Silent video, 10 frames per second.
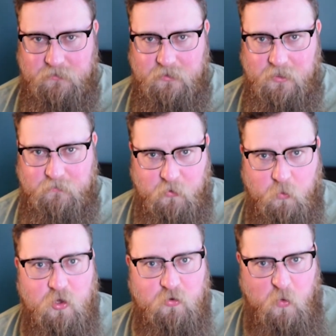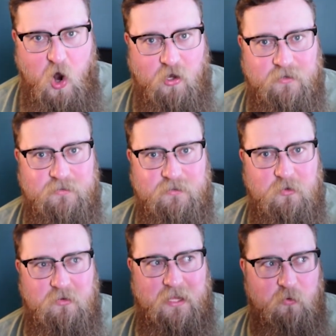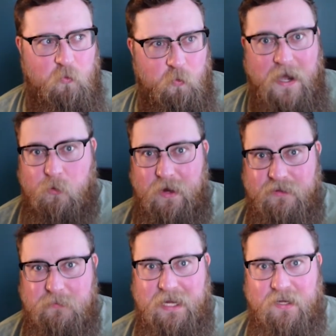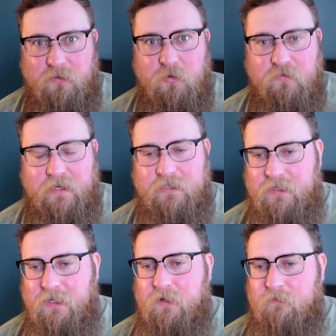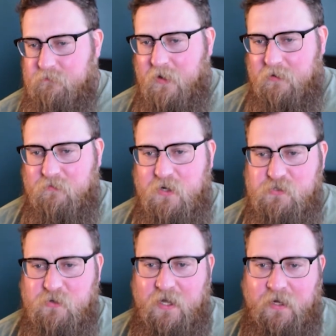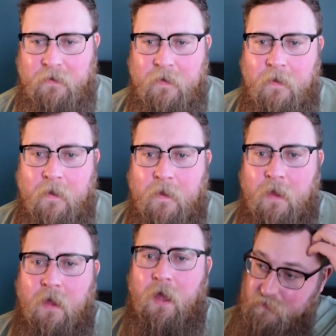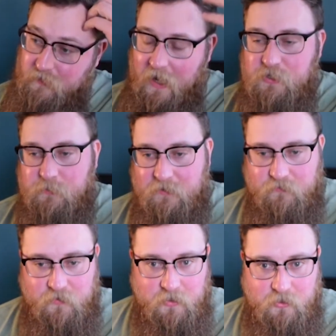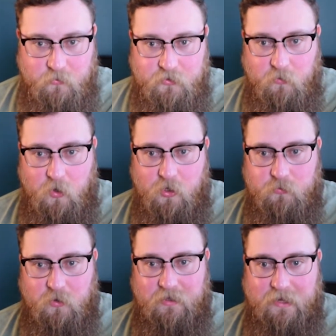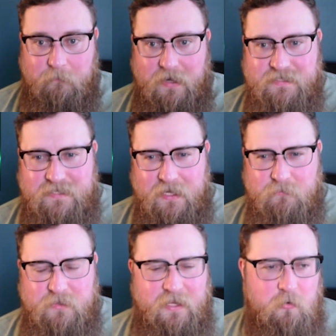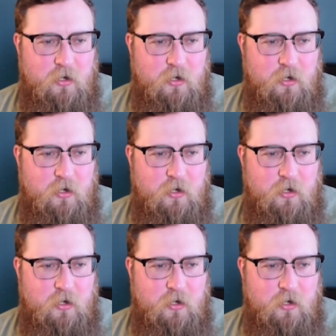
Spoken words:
of the world wrong, like right away at the beginning of the movie. Very frustrating. The henchmen for Grindelwald were like menacing, but they were